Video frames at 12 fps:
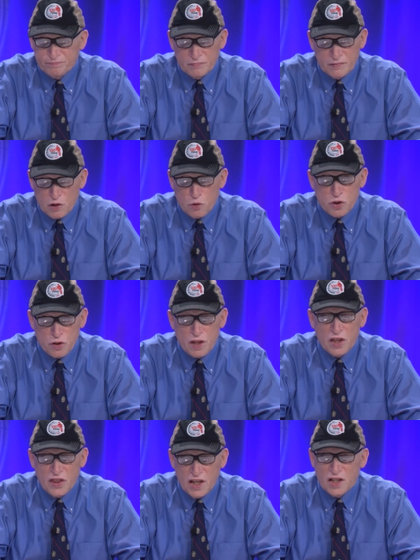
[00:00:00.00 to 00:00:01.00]
Those are the
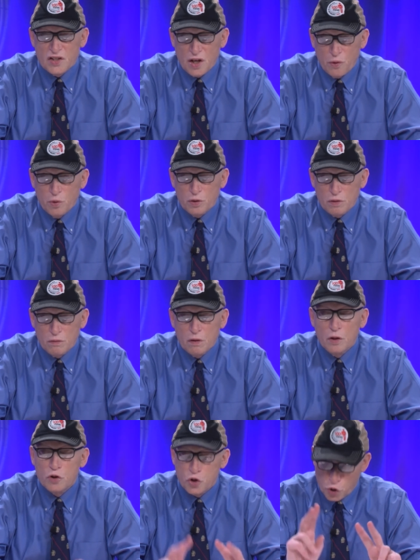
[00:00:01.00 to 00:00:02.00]
things that will
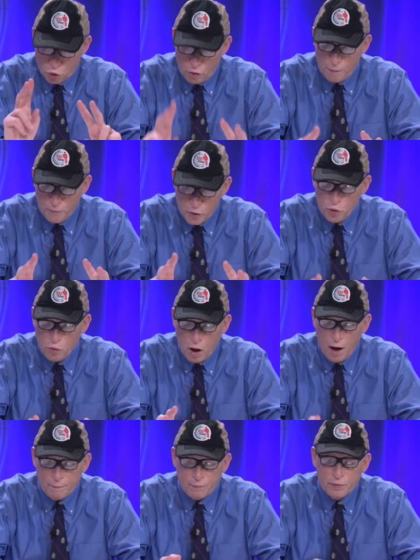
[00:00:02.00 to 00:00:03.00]
trip you
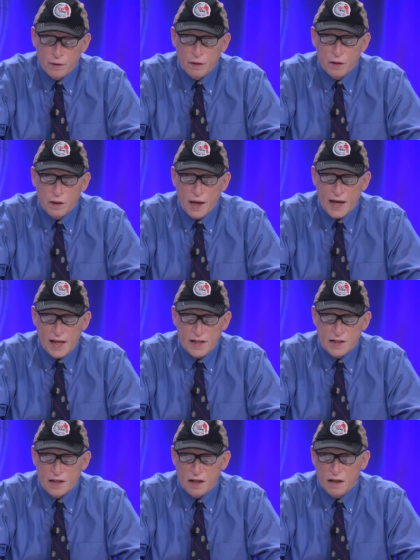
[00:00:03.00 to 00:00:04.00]
up.
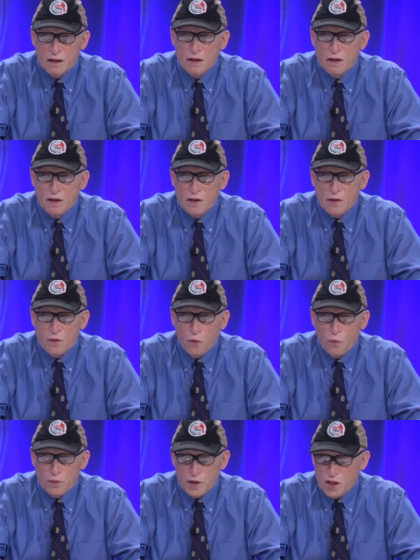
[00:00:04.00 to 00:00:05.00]
And
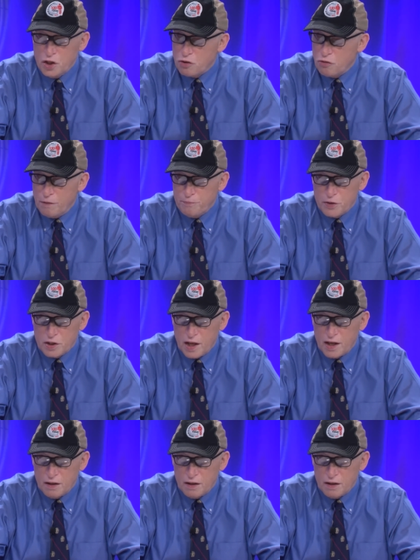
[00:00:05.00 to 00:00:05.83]
these trips that